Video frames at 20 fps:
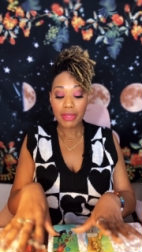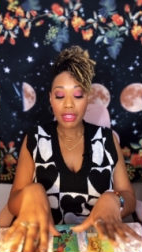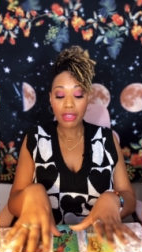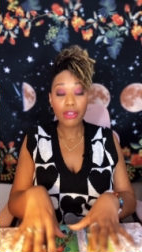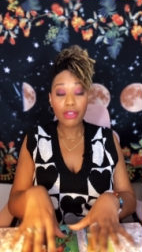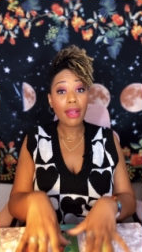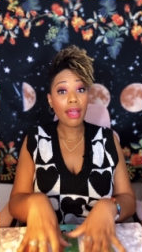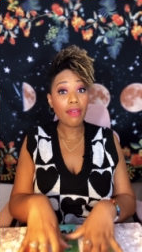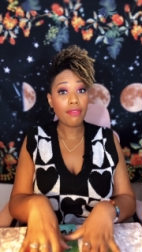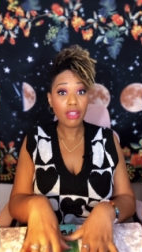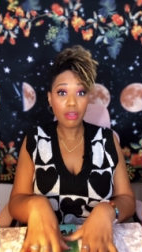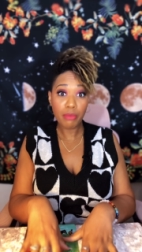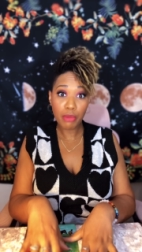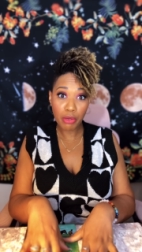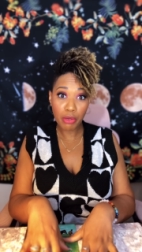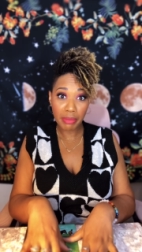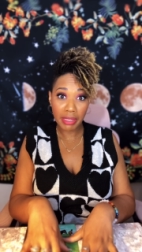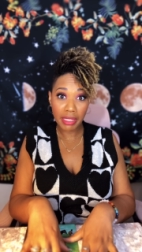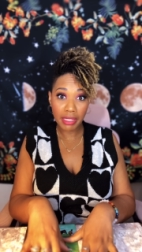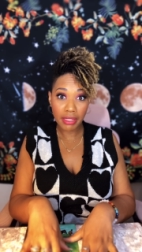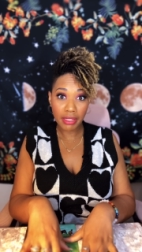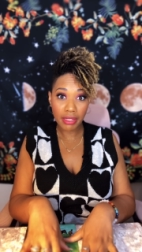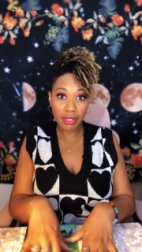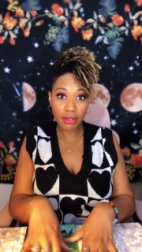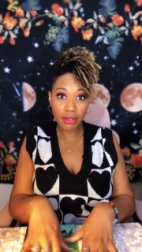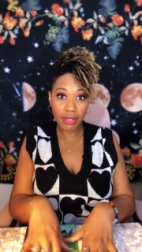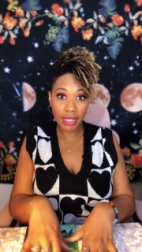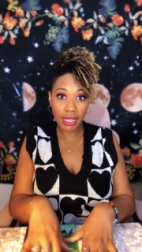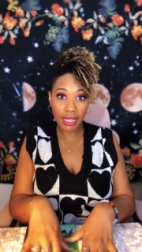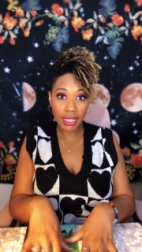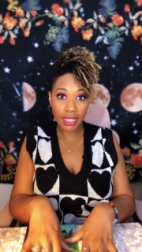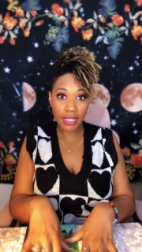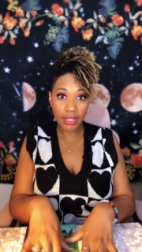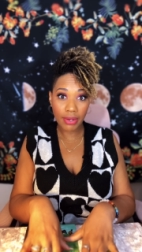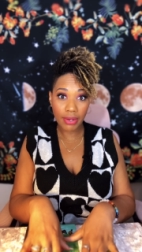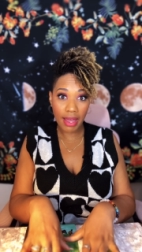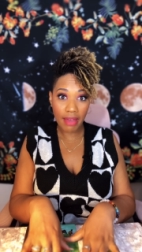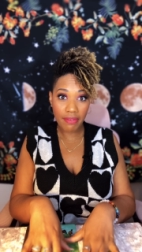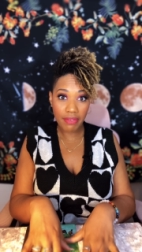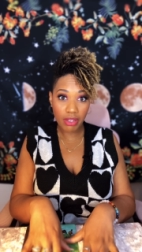You're having a moment, okay?
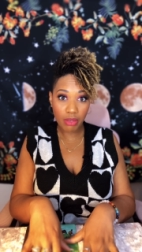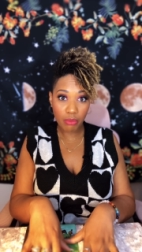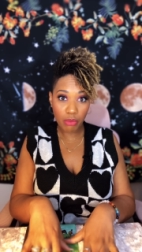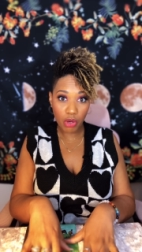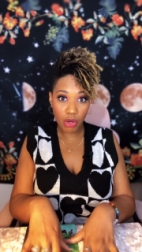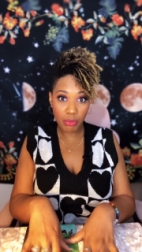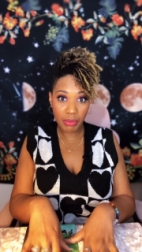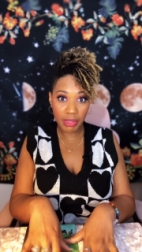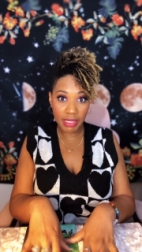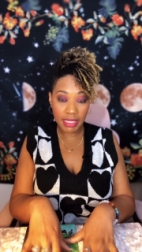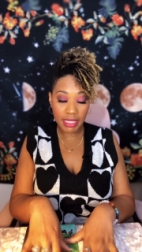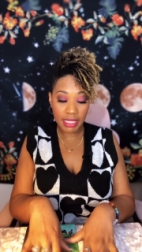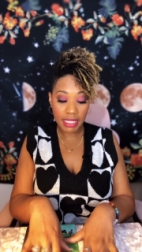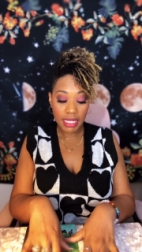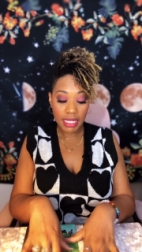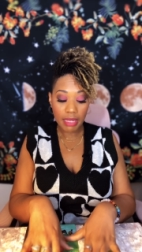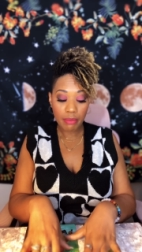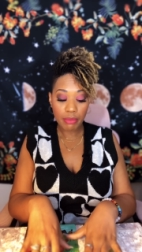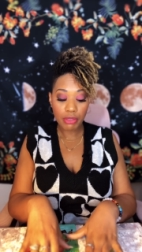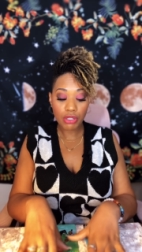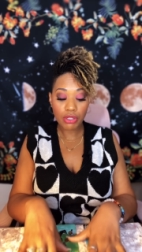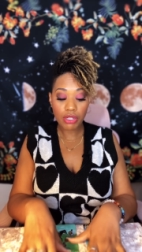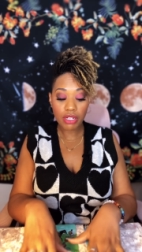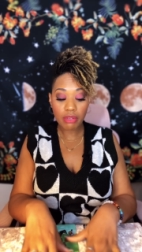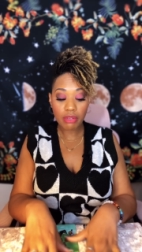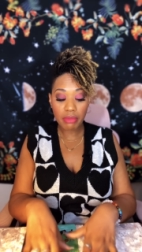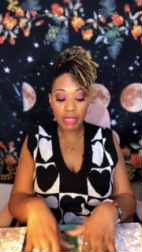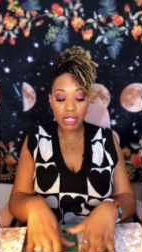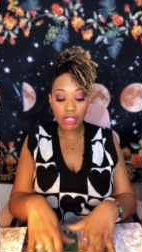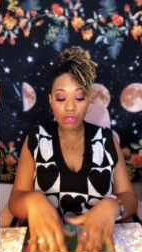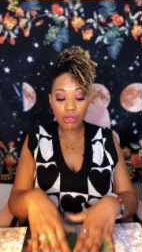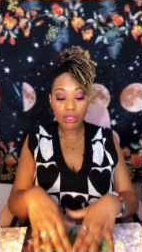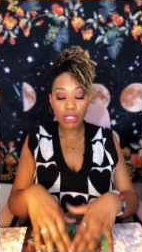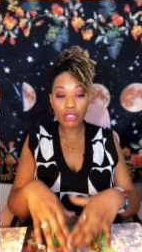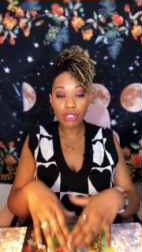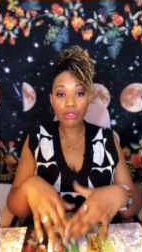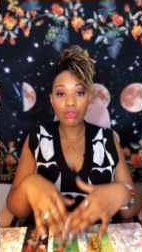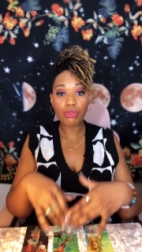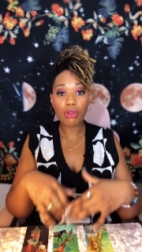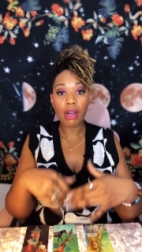You're having a moment, but you need to make sure
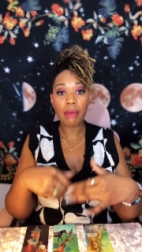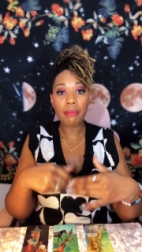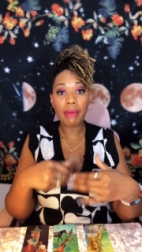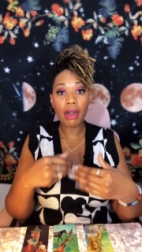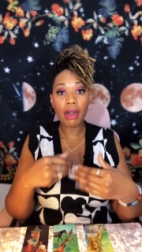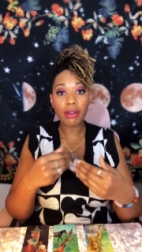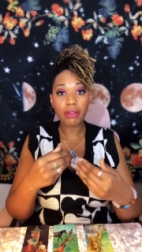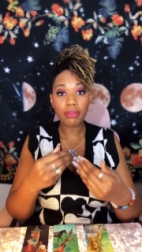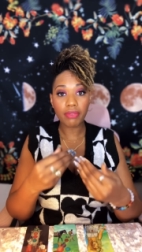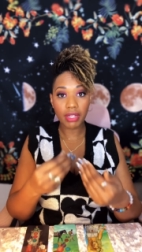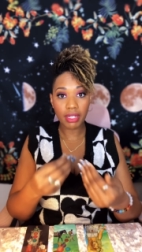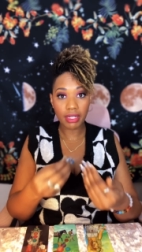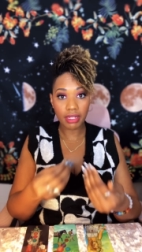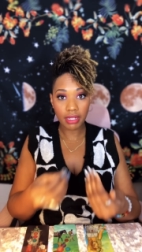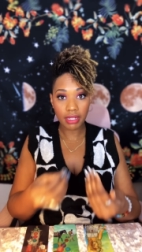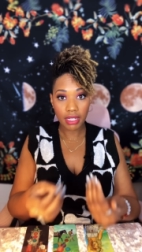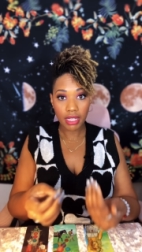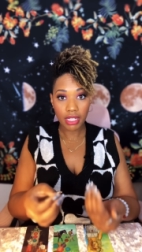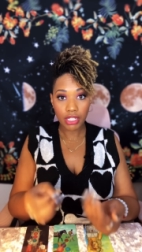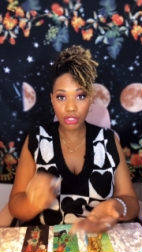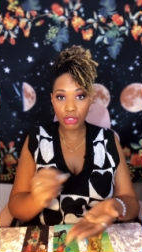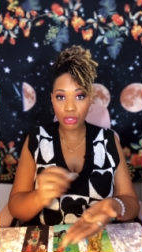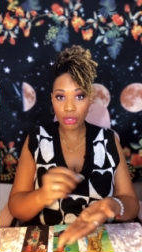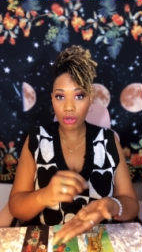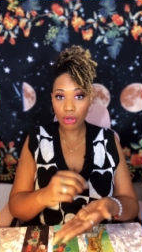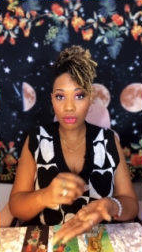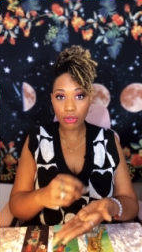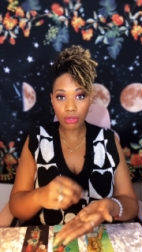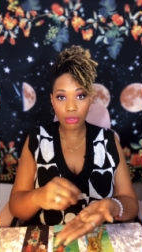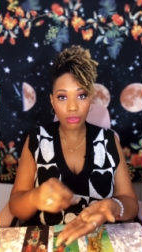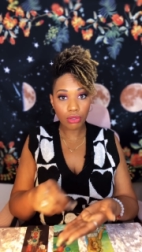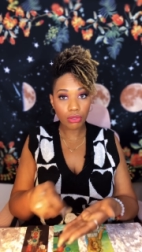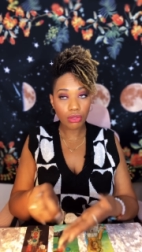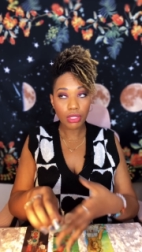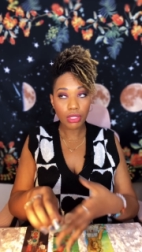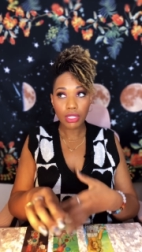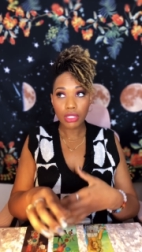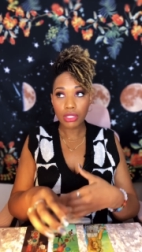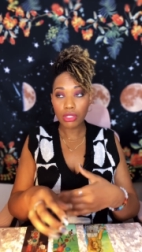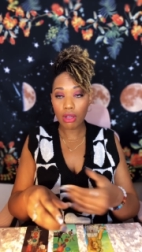that you come out of it. Journal,
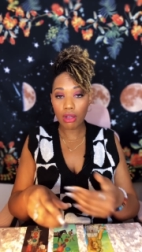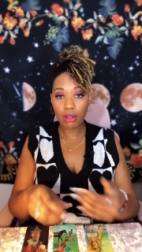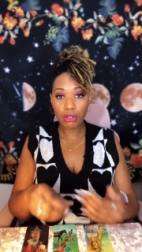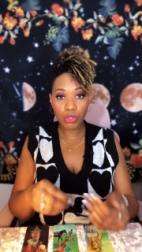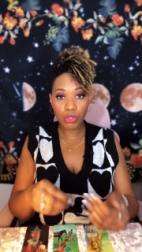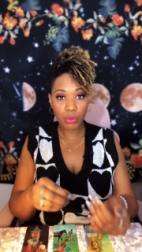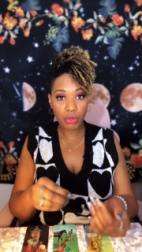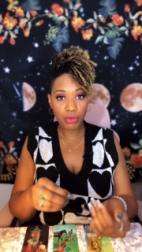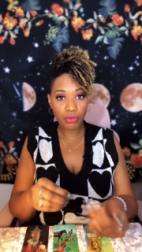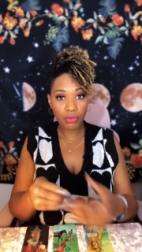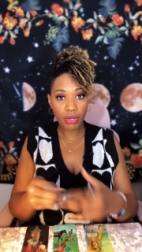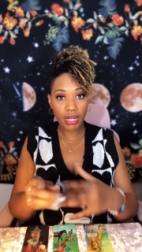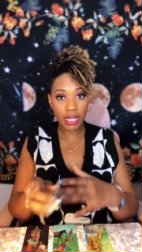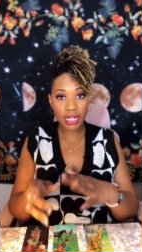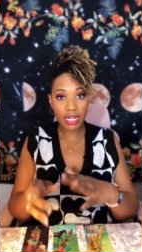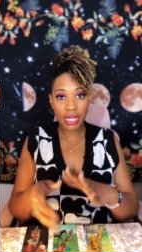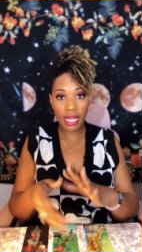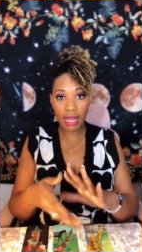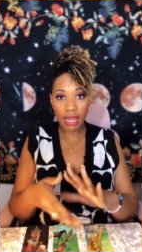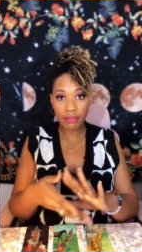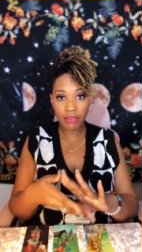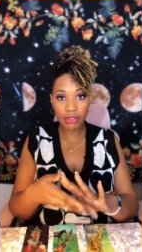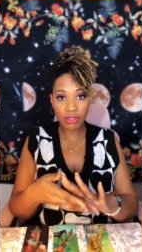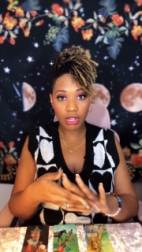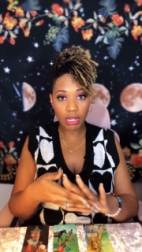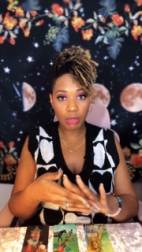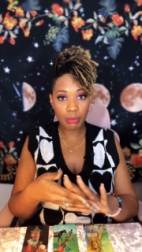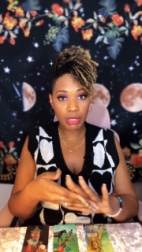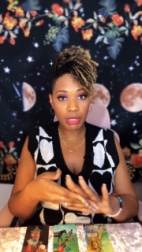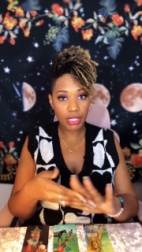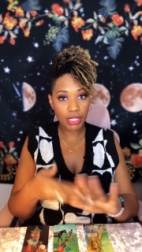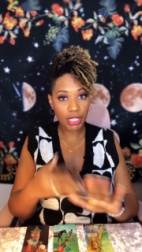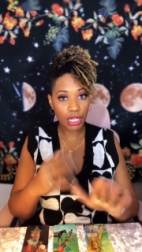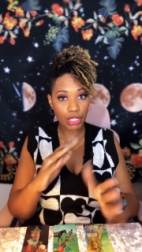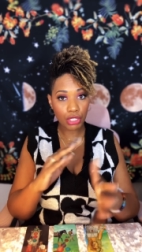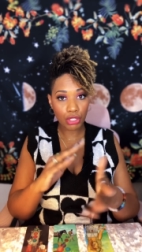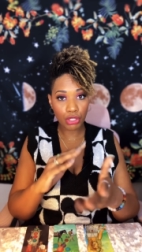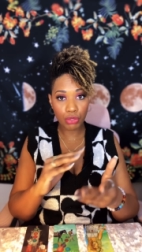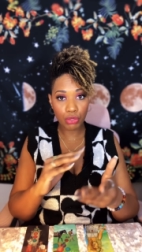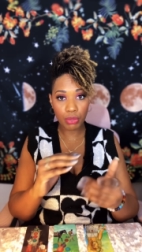talk to a friend, have a therapy
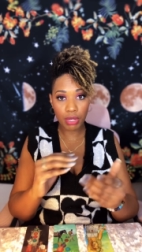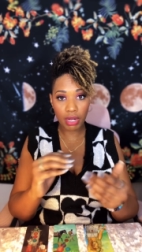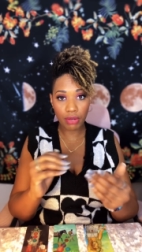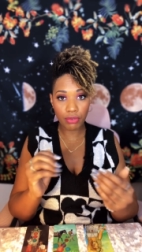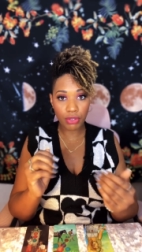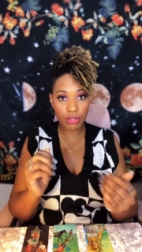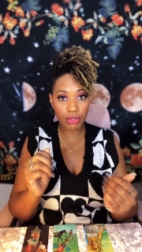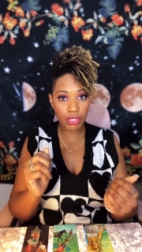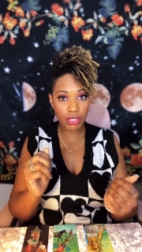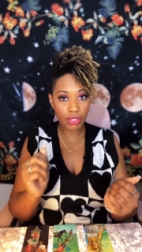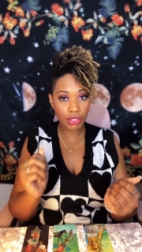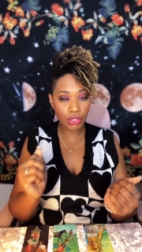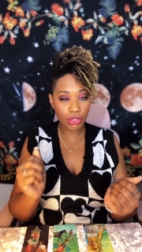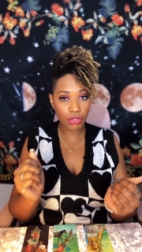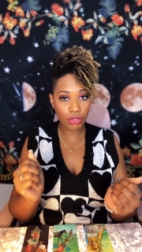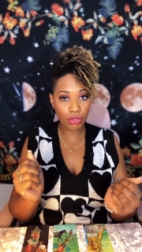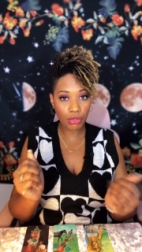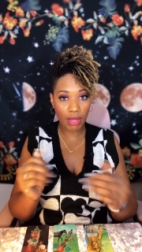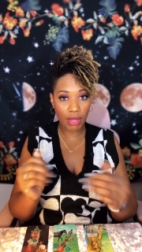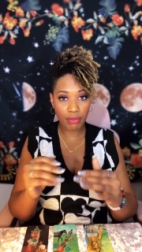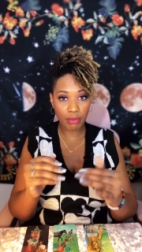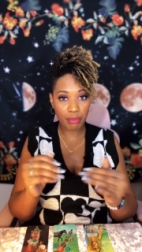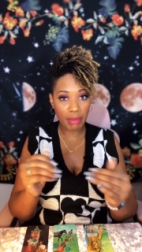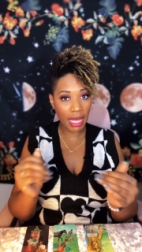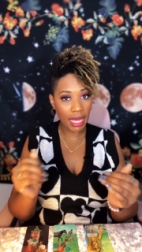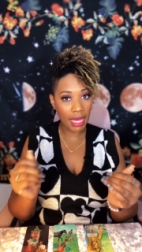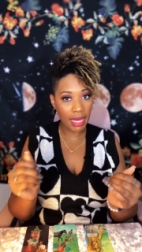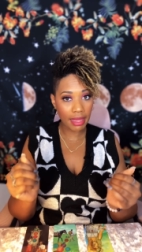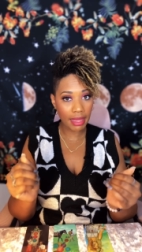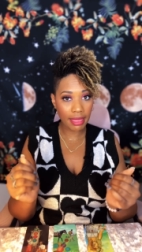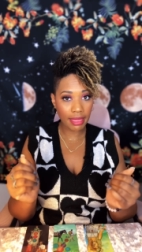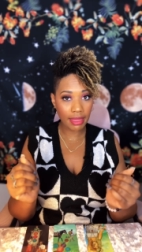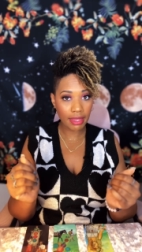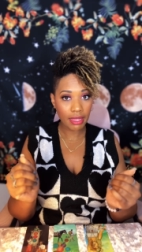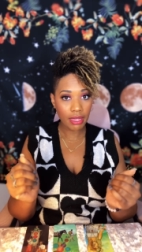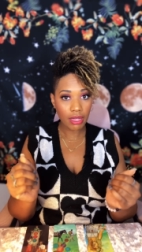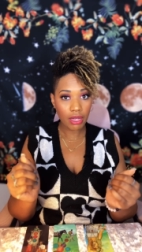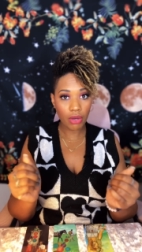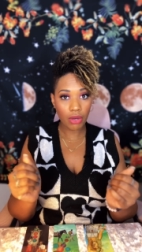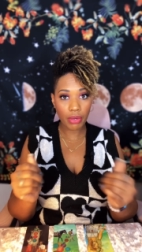session. do whatever you need to do, have a bath,
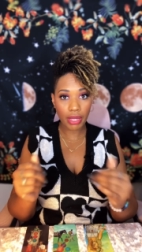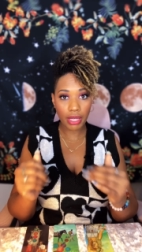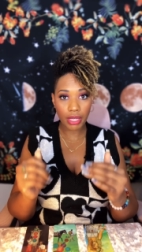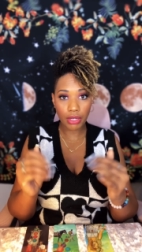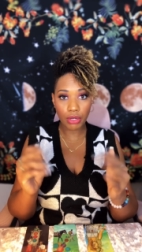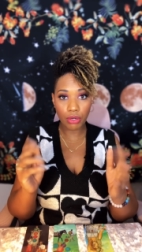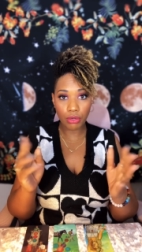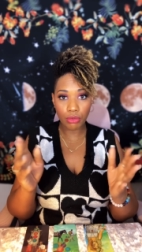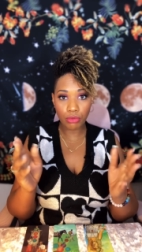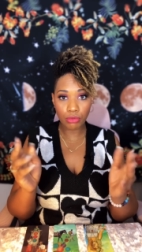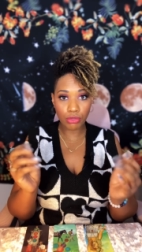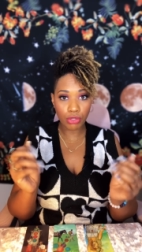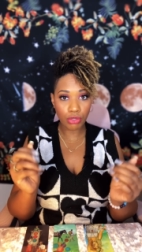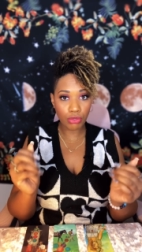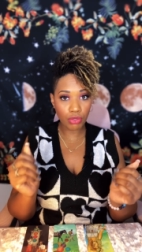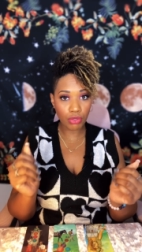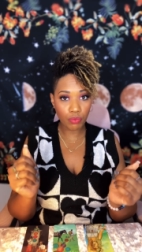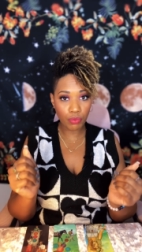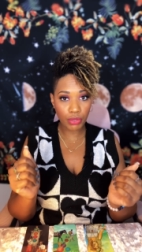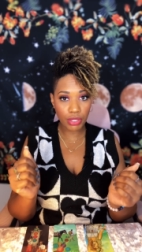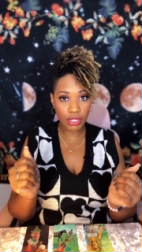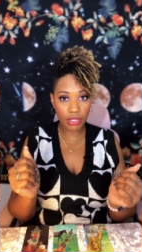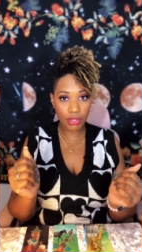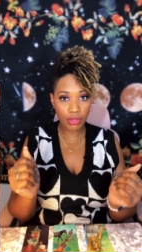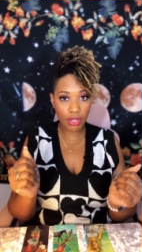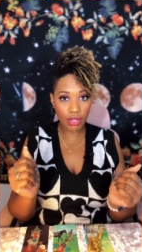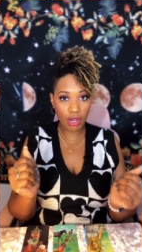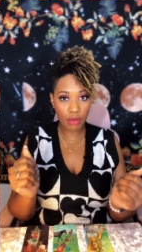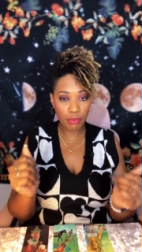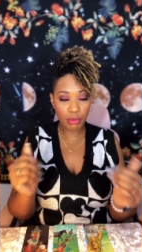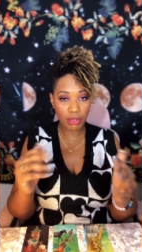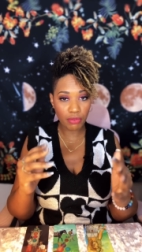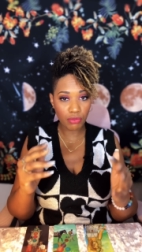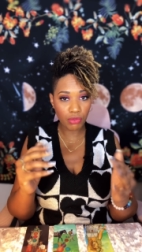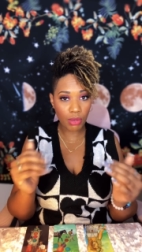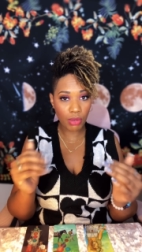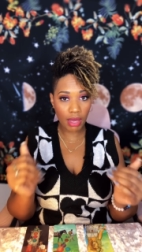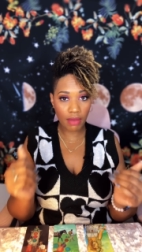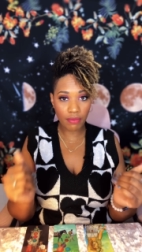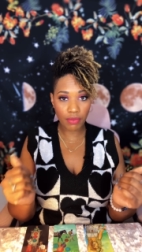okay? Go do some retail therapy if you
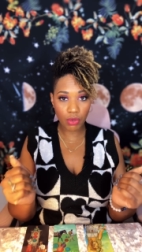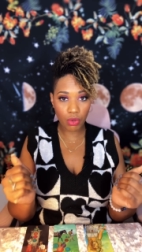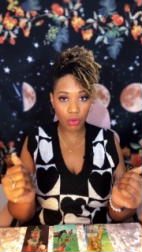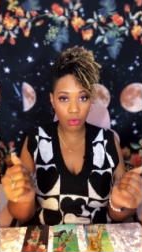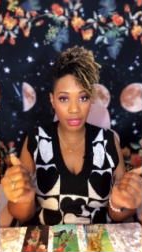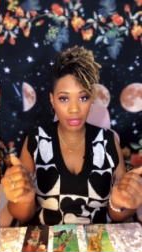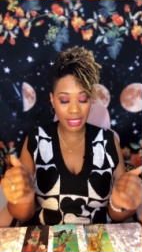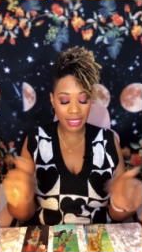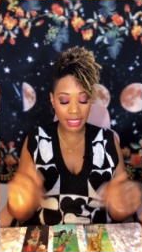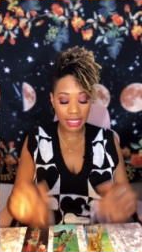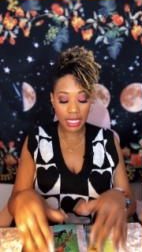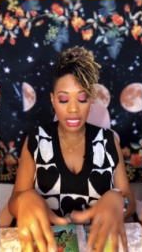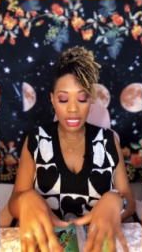have the coins.